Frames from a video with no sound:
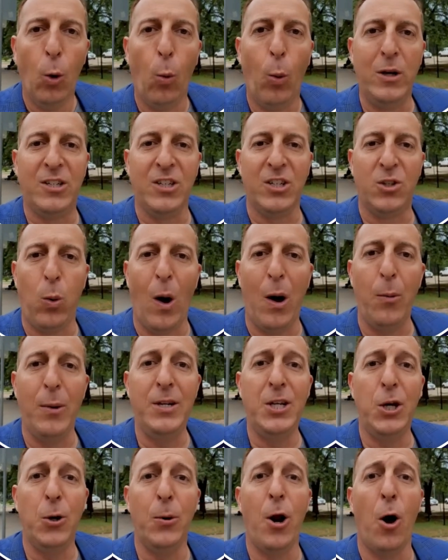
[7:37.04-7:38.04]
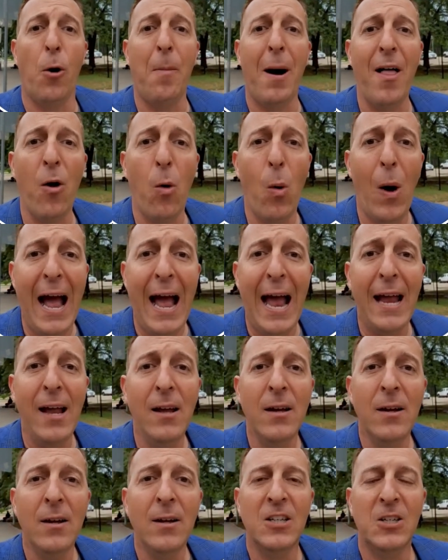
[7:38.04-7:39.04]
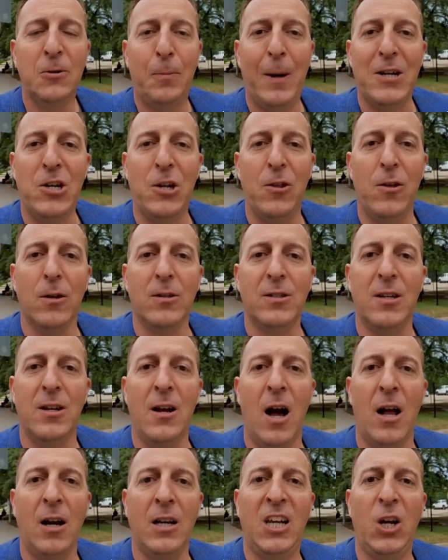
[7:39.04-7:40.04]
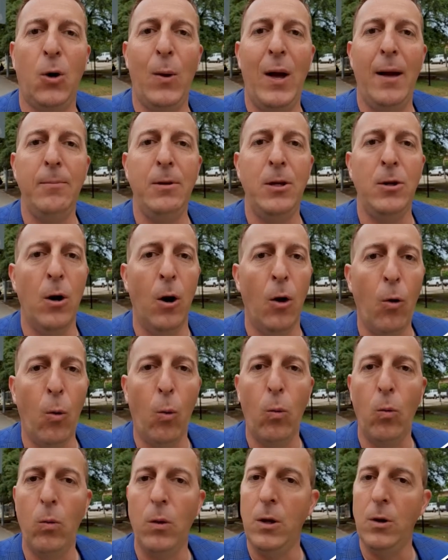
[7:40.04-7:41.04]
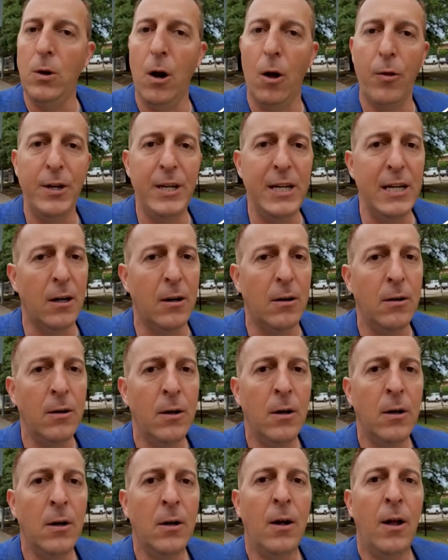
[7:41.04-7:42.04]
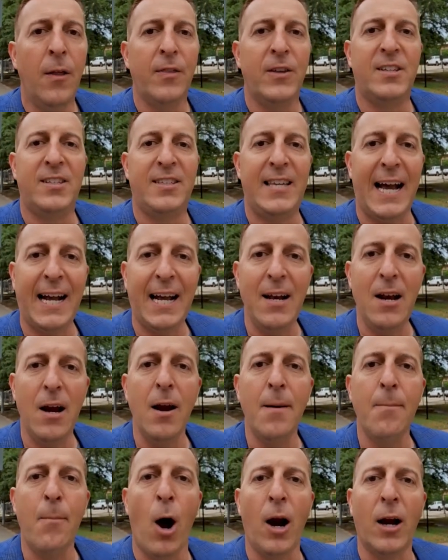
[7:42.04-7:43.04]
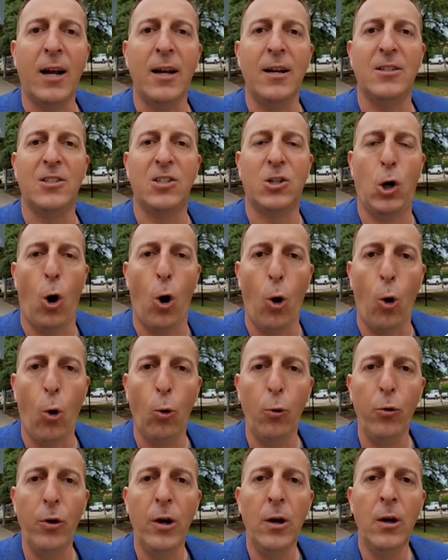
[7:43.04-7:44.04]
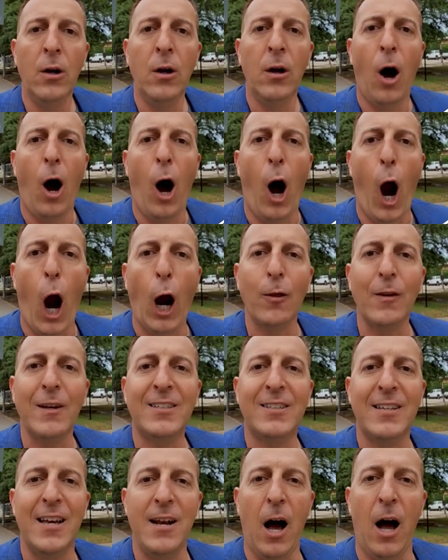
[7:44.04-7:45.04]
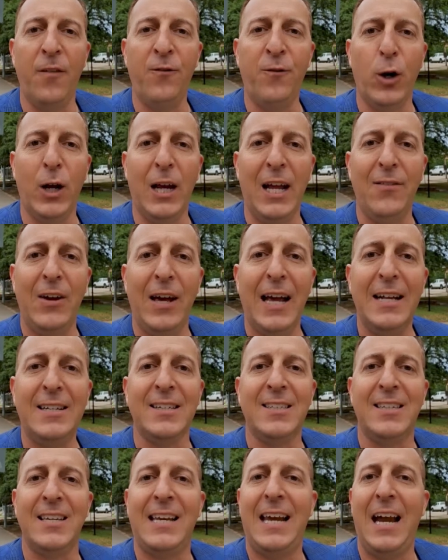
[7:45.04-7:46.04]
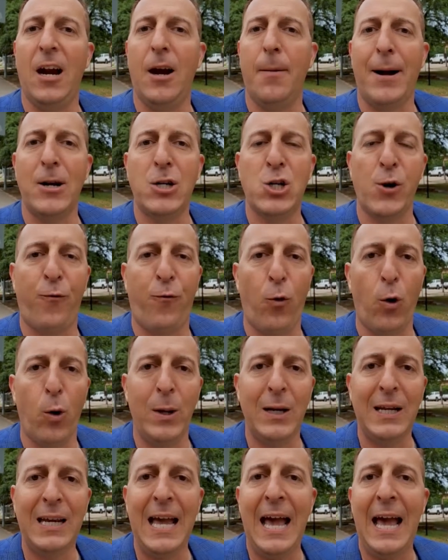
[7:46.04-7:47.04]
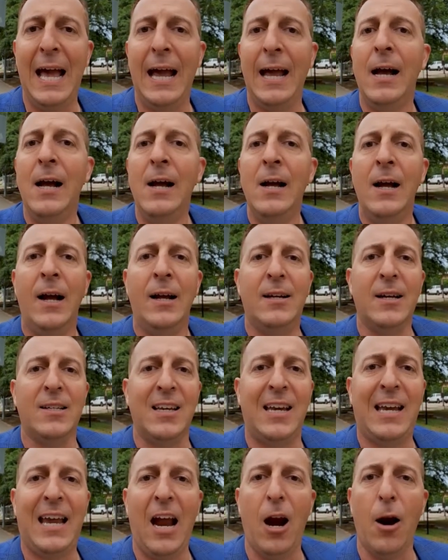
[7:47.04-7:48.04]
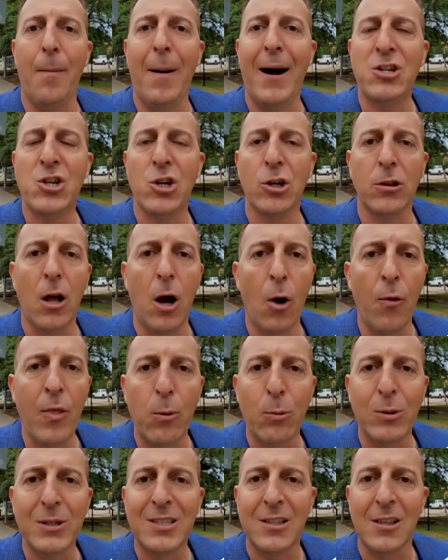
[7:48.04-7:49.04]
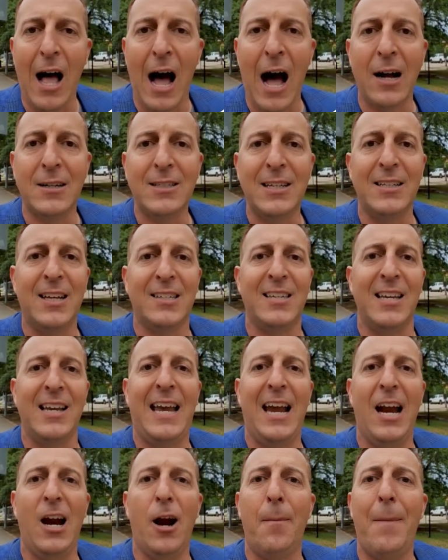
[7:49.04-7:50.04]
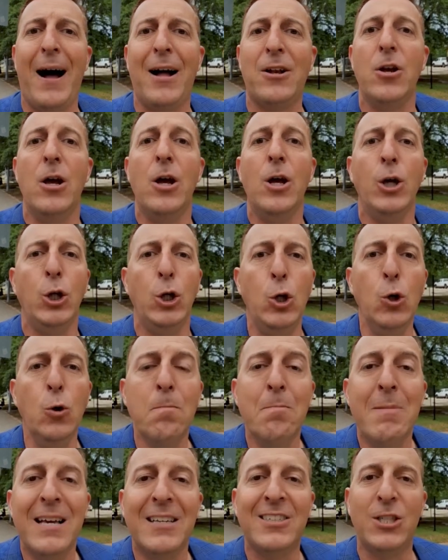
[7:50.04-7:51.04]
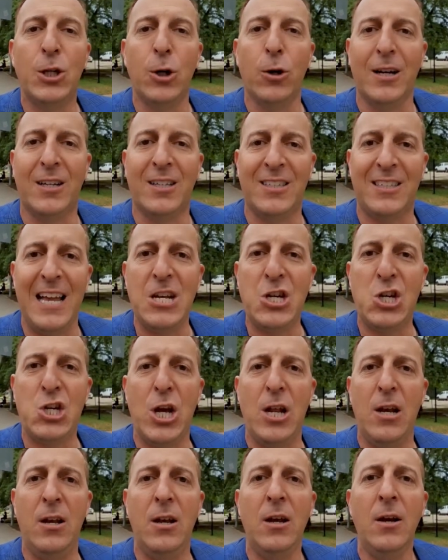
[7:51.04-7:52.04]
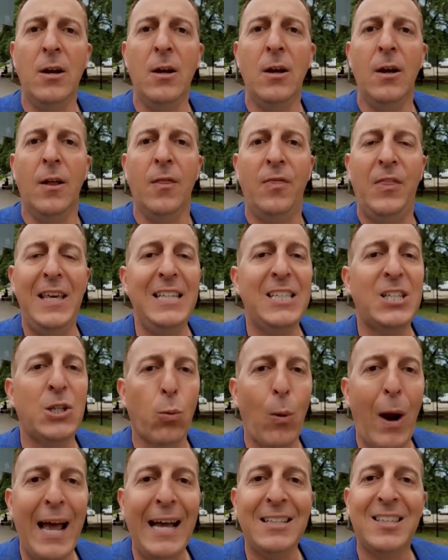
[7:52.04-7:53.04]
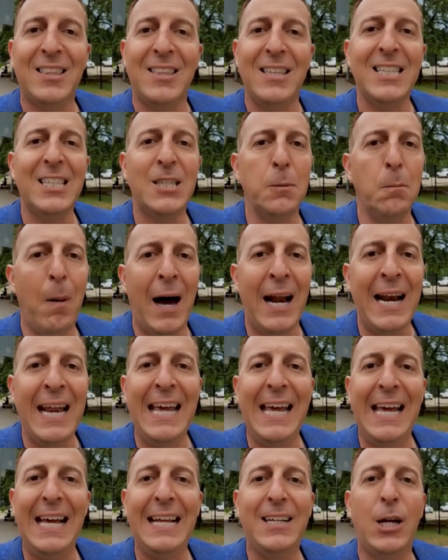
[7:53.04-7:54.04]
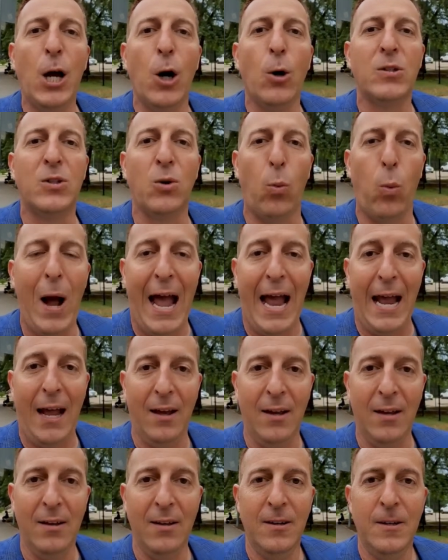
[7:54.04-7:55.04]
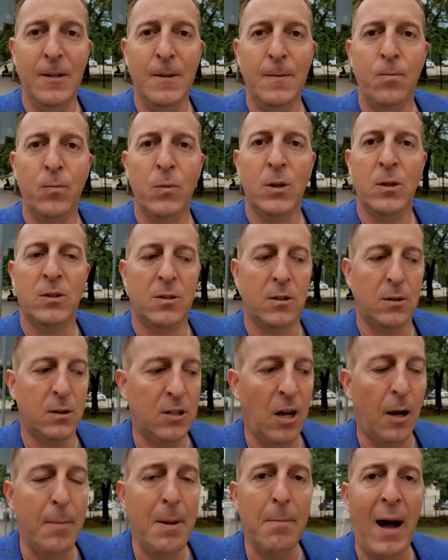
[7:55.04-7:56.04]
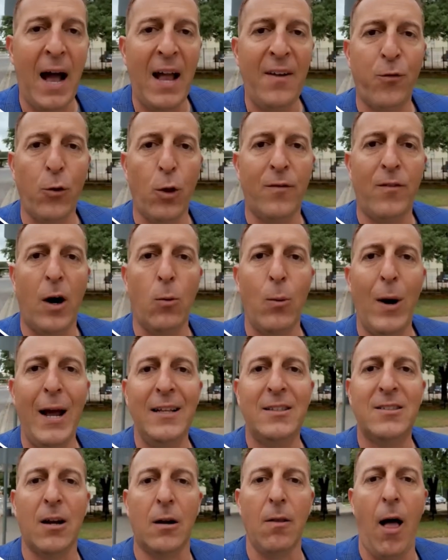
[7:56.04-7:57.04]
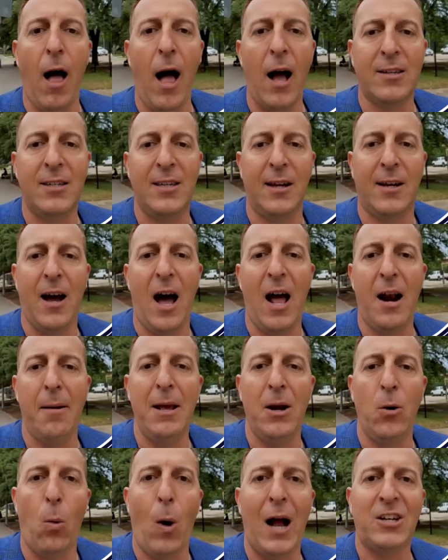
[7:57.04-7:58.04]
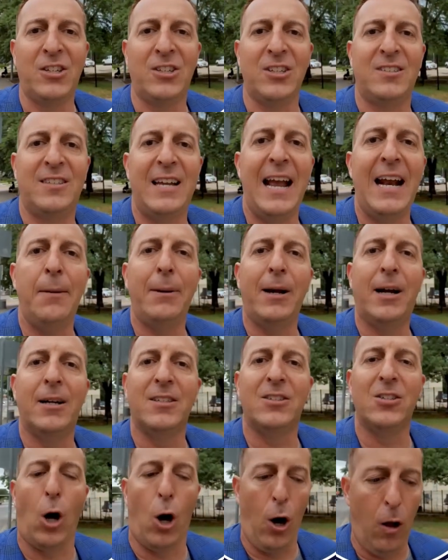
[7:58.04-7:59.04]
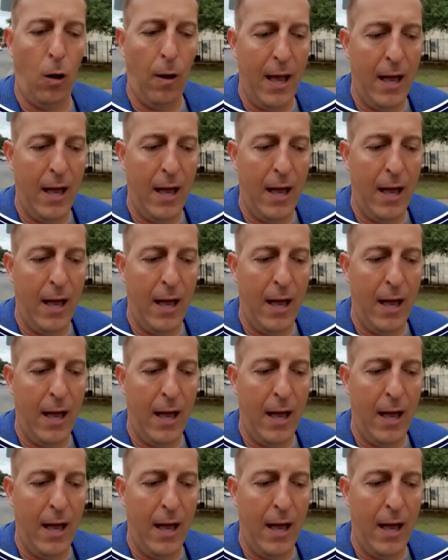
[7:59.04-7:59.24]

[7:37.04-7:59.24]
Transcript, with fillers: which is what we do. And oh, by the way, especially those in non-QM, you know the deal. The secondary market is cold, heartless, and unforgiving. It doesn't care about your 401k. It doesn't care about your loan that was locked. It doesn't care about you missed your extension. These rates, this money, it goes away. So let's all be mindful of our rates, our locks, the economy, and watch this data because it's all